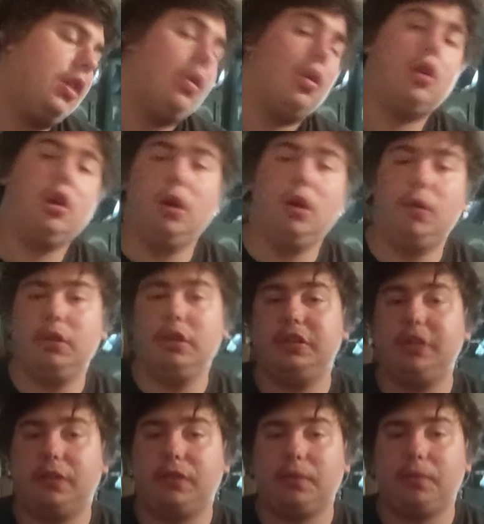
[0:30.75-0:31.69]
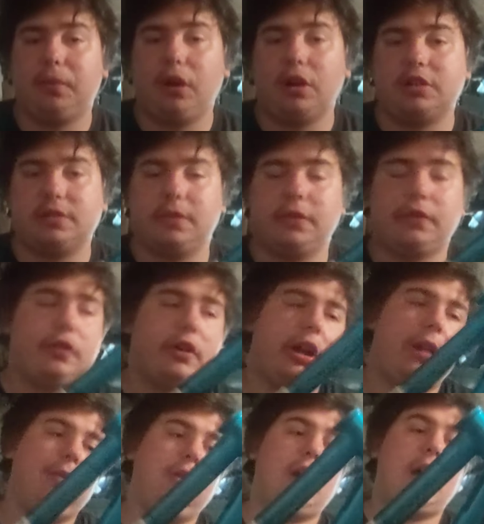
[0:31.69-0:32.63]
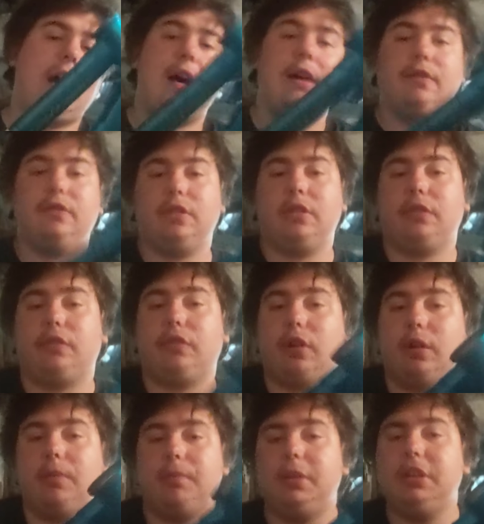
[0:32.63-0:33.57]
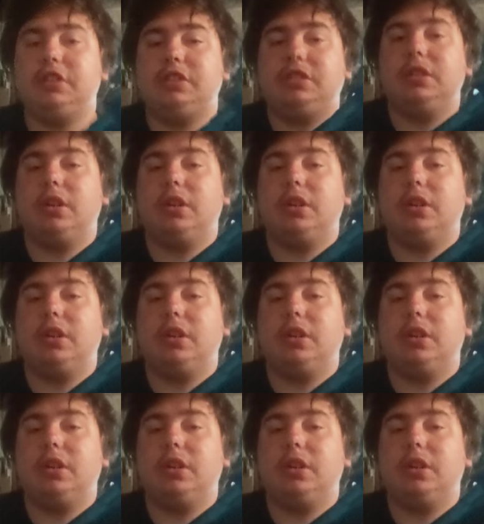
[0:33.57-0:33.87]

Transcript: We'll go over the different parts of a frame. You have your front piece